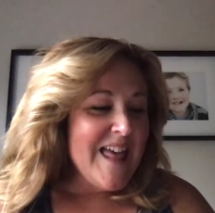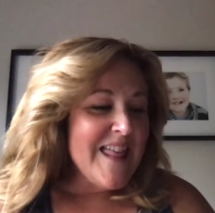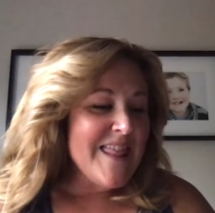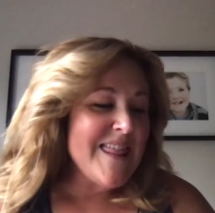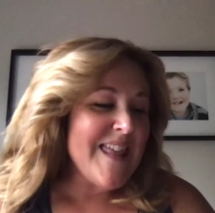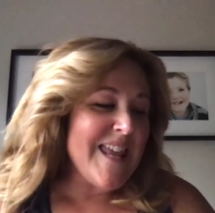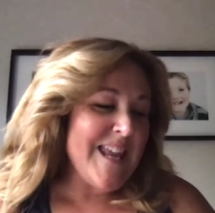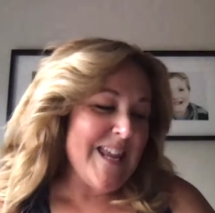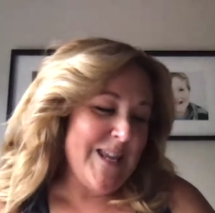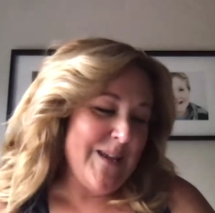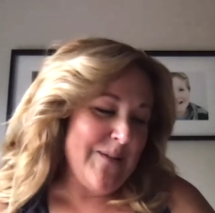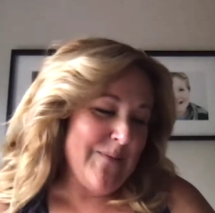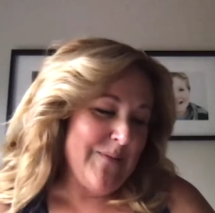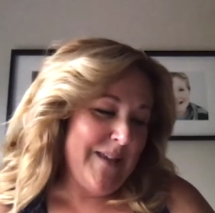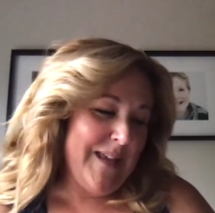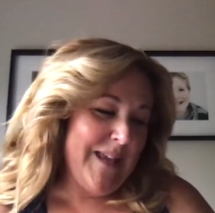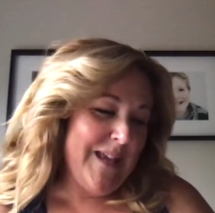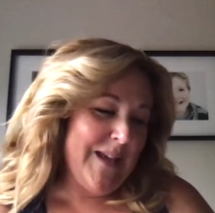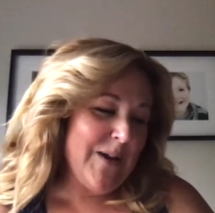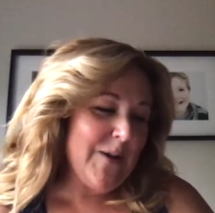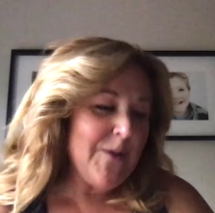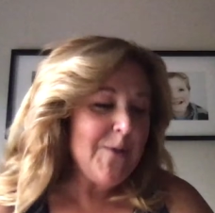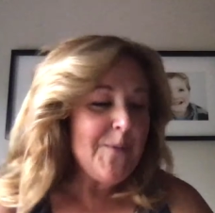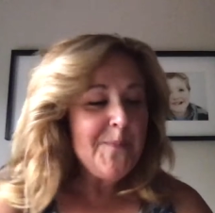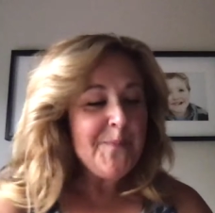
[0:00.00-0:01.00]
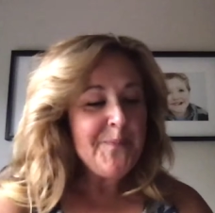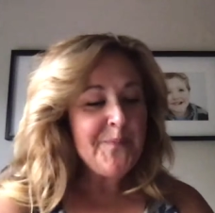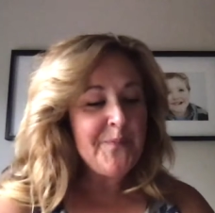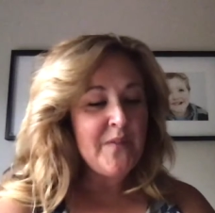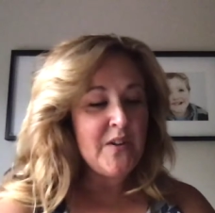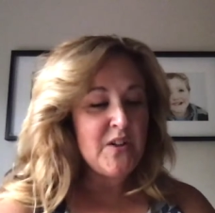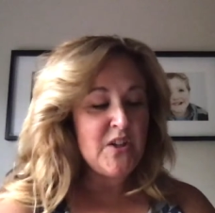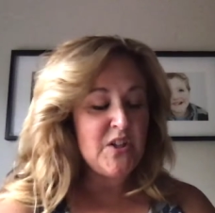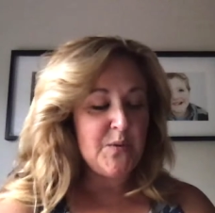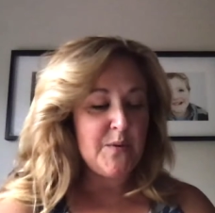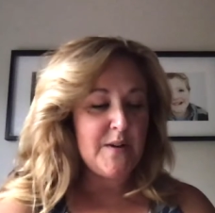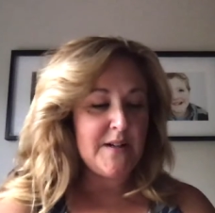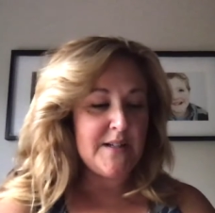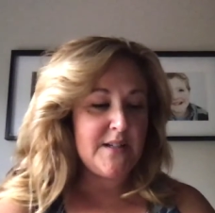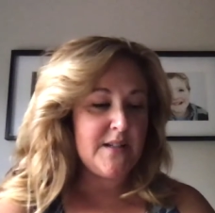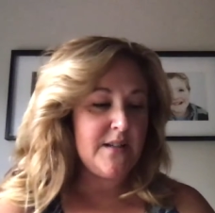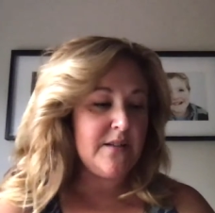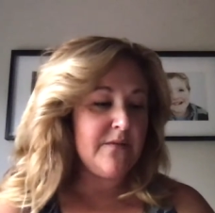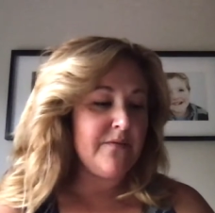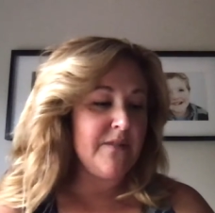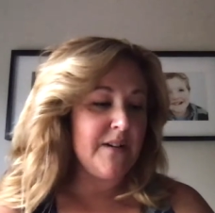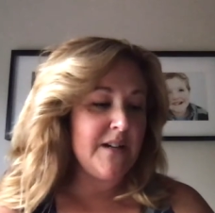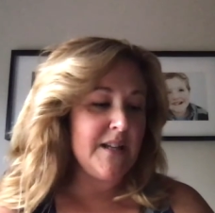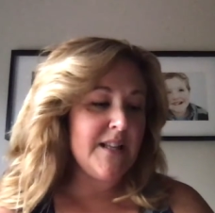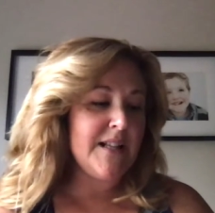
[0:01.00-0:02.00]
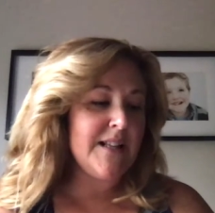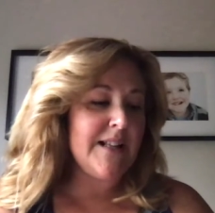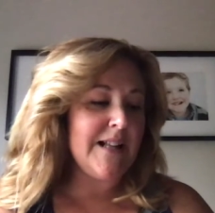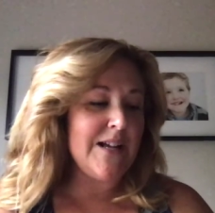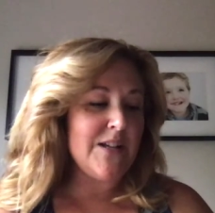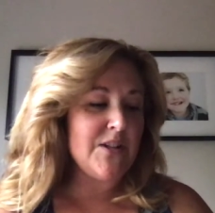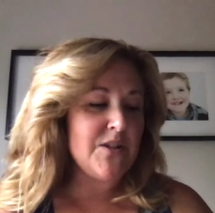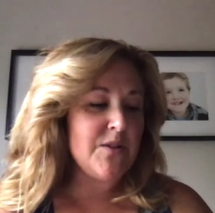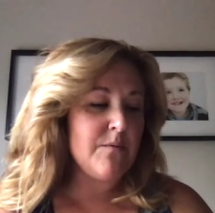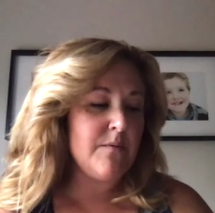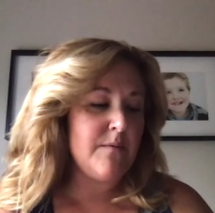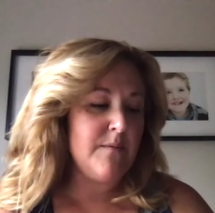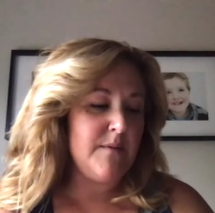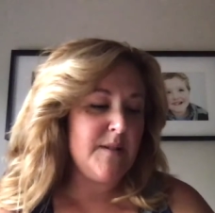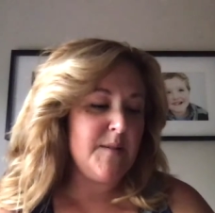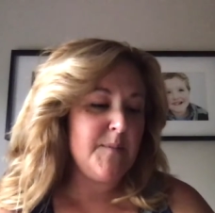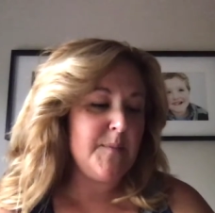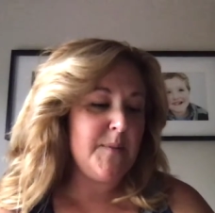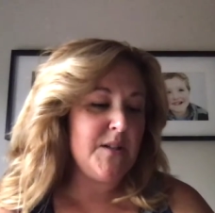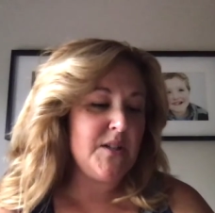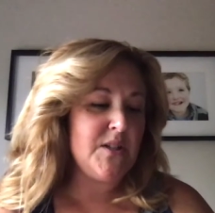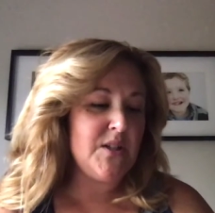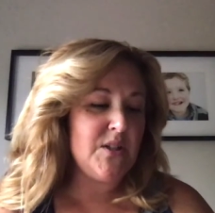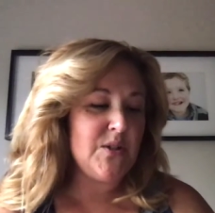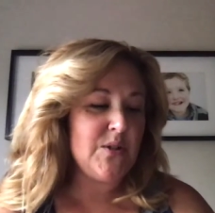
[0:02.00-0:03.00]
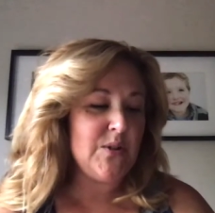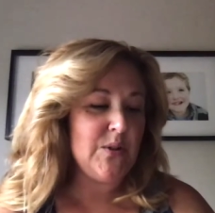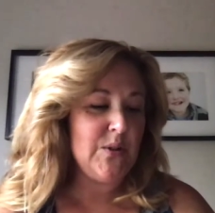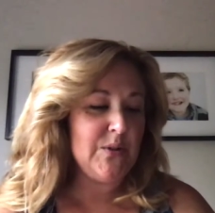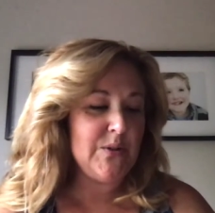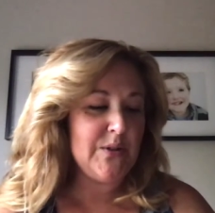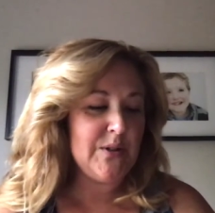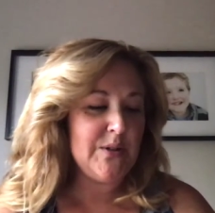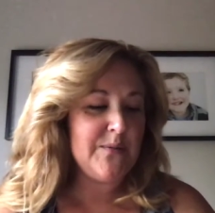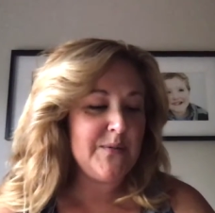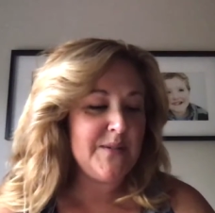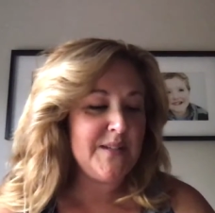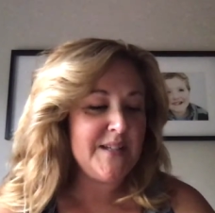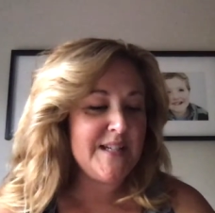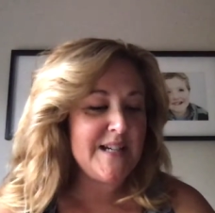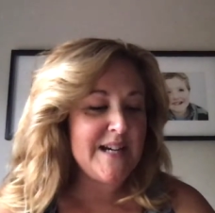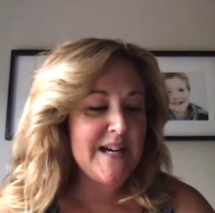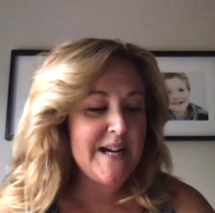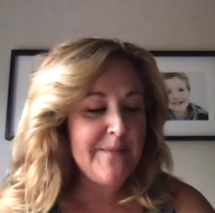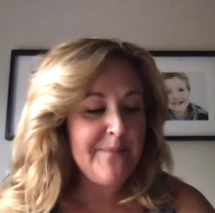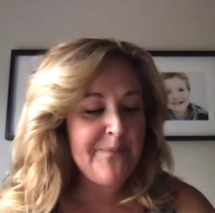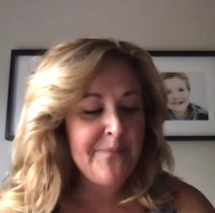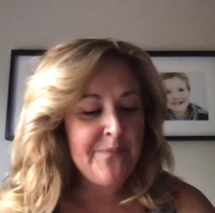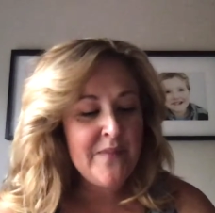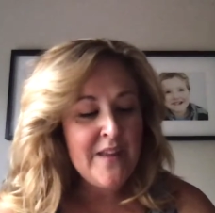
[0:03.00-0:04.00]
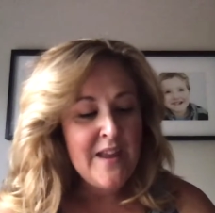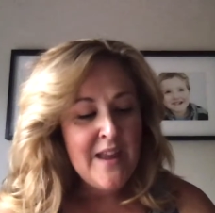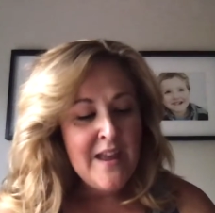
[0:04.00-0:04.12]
Thank you, Keiko. She walked to the front of the classroom and Miss Pidgeon told her it was time.